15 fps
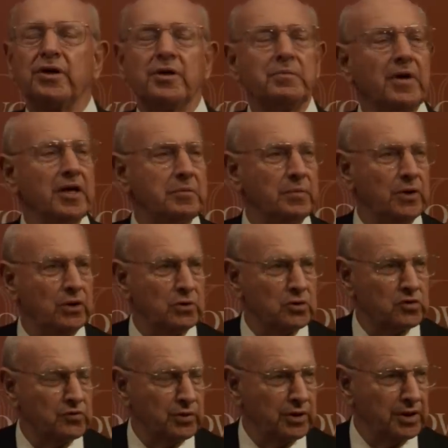that might be
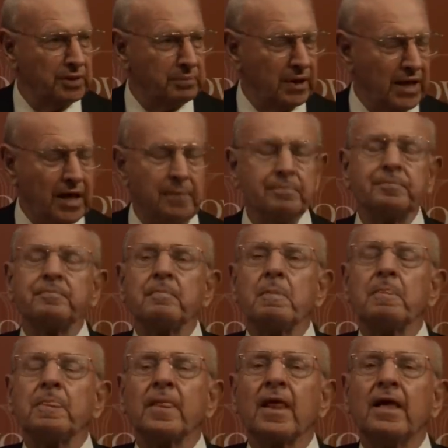useful in a bomb.
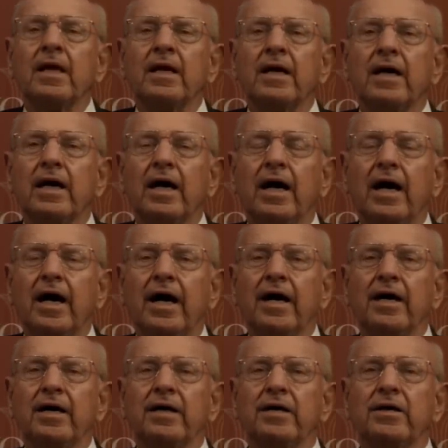
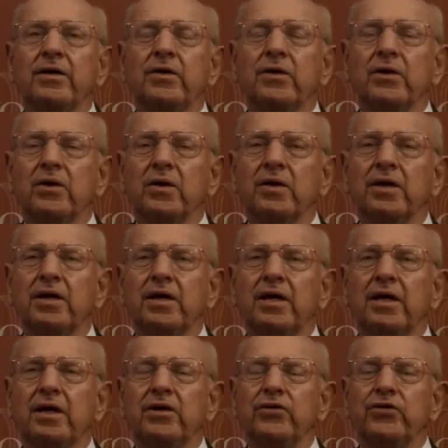Uh, there
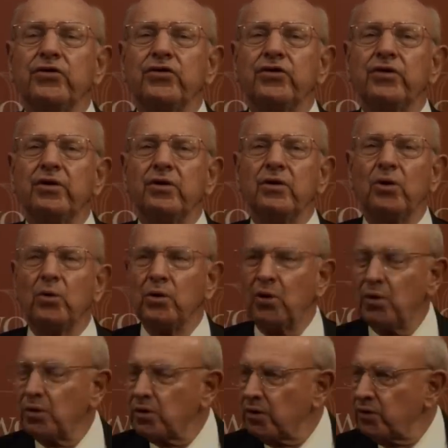is no
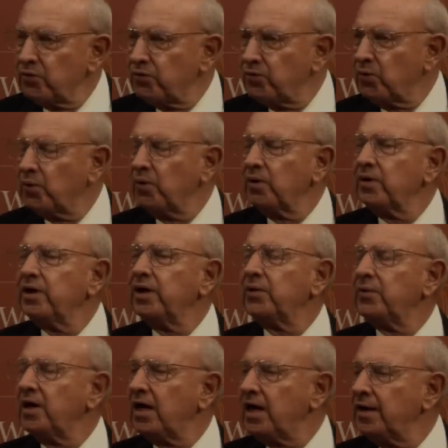longer for
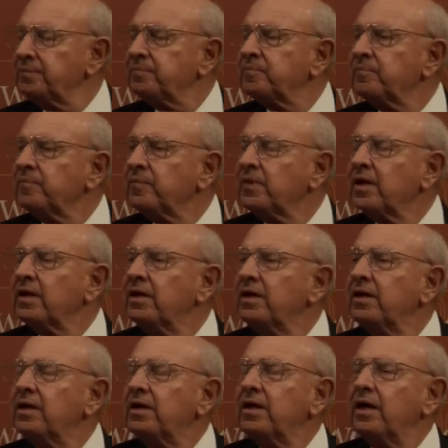Iran
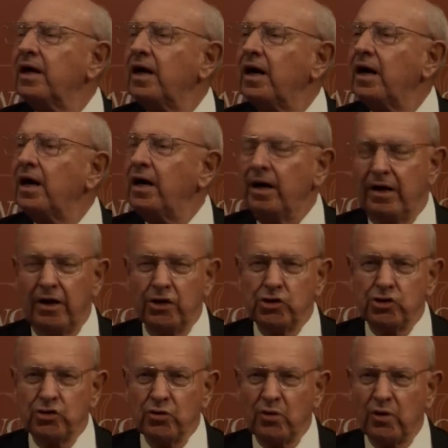uh, a
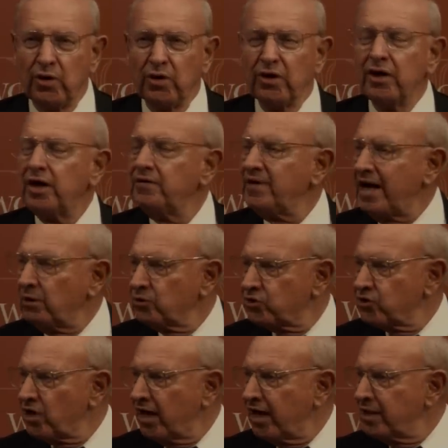store of
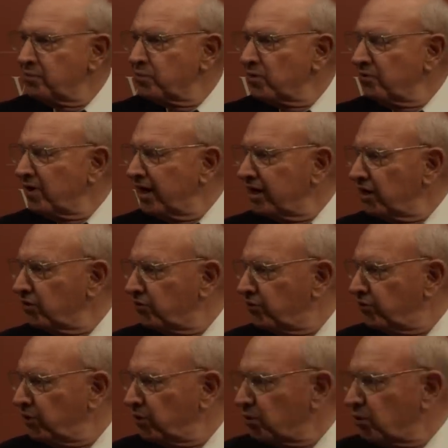outside provided
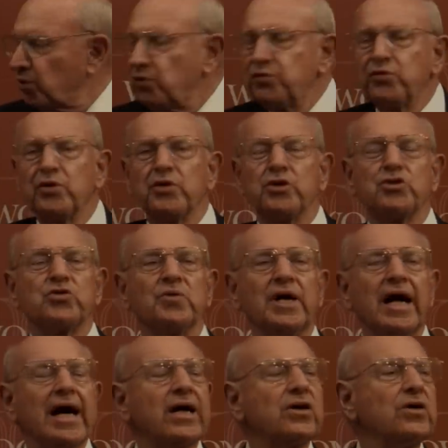fuel for this
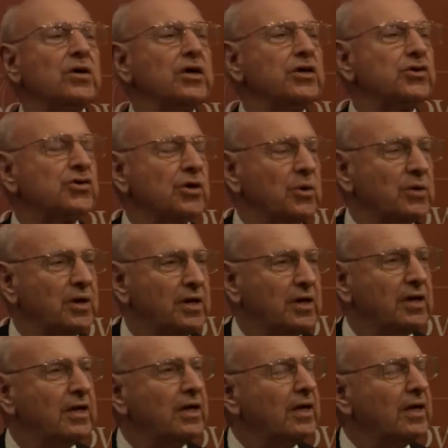reactor. And so,